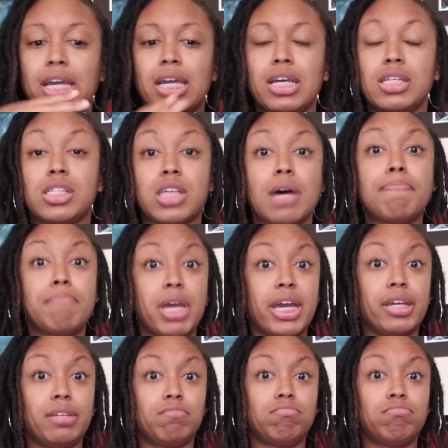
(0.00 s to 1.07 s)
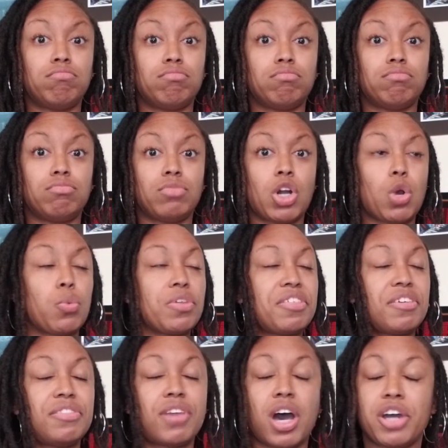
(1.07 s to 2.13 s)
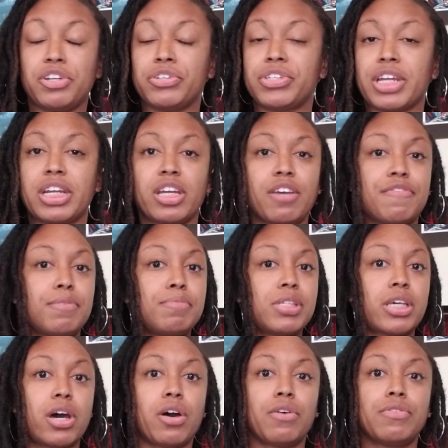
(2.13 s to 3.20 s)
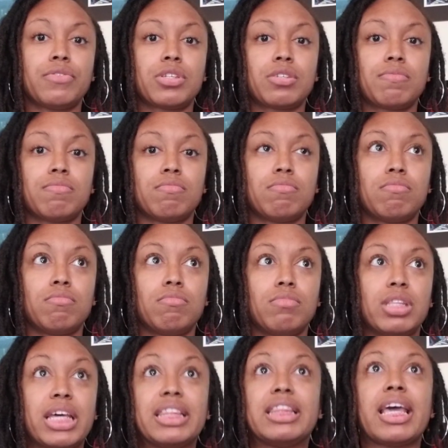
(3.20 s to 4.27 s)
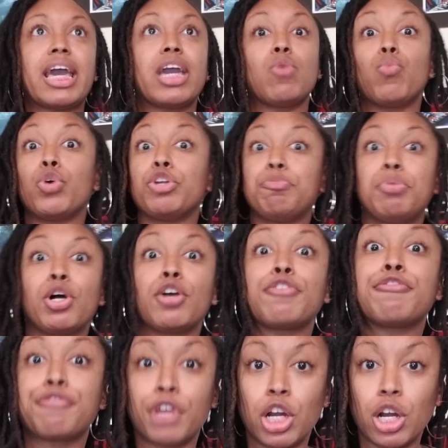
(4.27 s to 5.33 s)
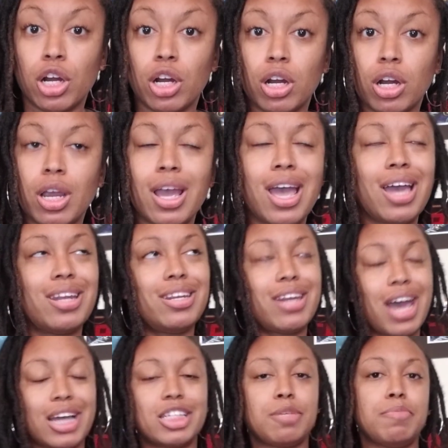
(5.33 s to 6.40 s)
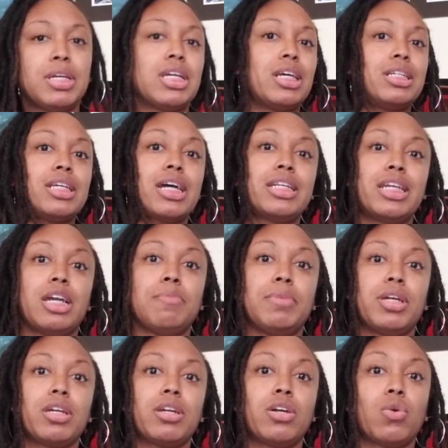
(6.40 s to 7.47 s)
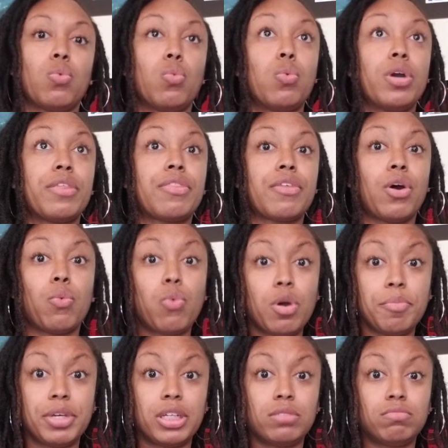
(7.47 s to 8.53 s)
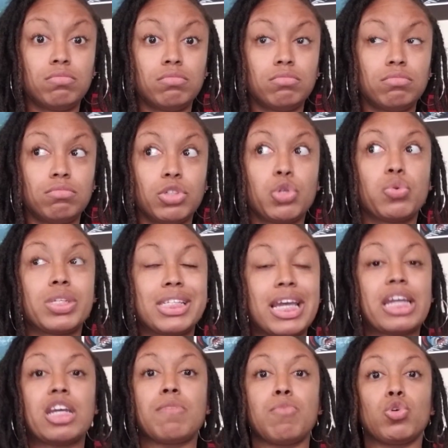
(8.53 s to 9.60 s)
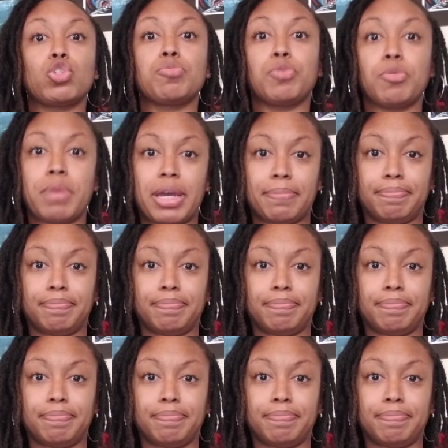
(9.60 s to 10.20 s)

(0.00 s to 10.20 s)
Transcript: some men are within the understanding of themselves that they would prefer not to be in a dynamic with a woman who is dating multiple men.